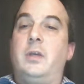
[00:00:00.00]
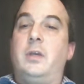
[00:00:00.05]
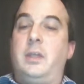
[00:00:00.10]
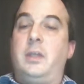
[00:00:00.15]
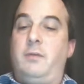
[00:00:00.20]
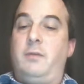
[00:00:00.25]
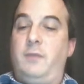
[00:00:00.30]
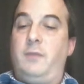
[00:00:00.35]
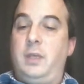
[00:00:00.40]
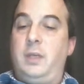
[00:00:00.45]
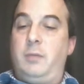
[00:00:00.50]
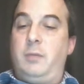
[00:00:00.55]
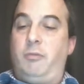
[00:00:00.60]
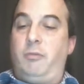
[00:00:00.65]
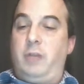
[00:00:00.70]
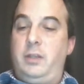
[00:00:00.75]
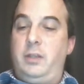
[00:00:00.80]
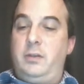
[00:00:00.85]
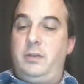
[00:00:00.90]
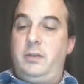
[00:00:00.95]
a
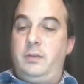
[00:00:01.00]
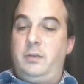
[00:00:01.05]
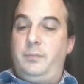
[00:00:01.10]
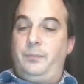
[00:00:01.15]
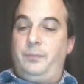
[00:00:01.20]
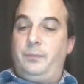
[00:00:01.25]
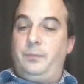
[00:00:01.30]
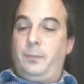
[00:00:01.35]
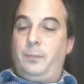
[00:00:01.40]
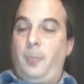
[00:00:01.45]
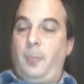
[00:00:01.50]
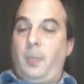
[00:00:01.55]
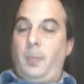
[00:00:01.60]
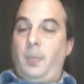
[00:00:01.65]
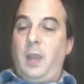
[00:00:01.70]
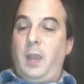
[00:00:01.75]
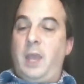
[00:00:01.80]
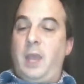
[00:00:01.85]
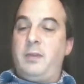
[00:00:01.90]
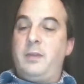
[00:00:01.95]
fingerprint;
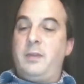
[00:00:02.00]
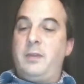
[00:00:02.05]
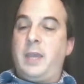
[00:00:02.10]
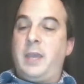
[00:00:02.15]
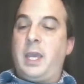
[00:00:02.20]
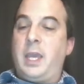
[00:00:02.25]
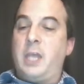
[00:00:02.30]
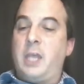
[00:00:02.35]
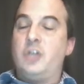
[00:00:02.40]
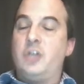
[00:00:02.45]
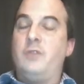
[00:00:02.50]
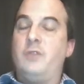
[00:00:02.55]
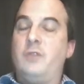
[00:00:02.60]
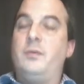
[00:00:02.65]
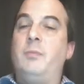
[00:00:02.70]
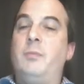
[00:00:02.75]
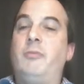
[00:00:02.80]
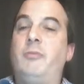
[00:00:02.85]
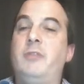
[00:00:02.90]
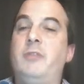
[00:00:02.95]
and then the hash of the
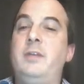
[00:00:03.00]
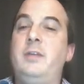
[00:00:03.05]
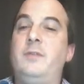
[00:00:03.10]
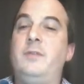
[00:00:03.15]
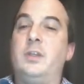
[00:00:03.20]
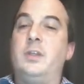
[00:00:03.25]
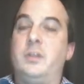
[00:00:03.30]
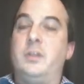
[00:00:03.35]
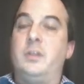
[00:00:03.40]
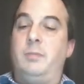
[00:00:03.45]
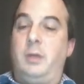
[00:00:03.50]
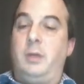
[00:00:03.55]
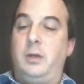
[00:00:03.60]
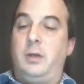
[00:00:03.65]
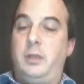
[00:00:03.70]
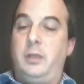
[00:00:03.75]
previous block.